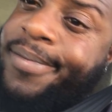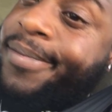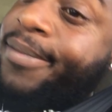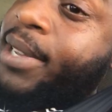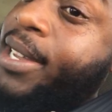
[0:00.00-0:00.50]

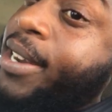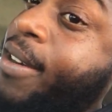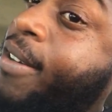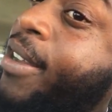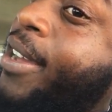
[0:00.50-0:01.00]
Me and
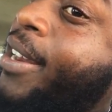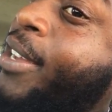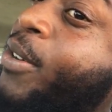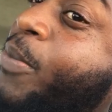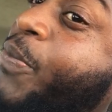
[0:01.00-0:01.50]
her now
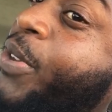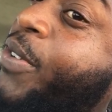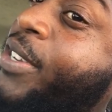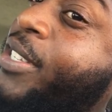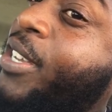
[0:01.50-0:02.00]
link up for the
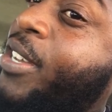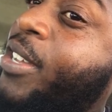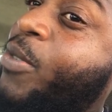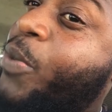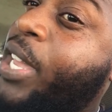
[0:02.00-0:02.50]
rest of
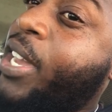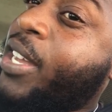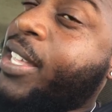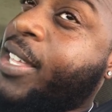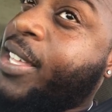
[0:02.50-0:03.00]
the week.
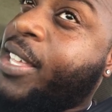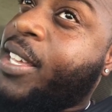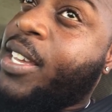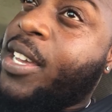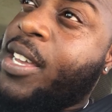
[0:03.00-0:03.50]

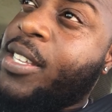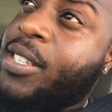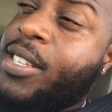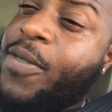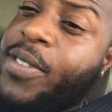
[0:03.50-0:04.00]

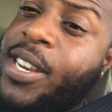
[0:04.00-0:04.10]
Because after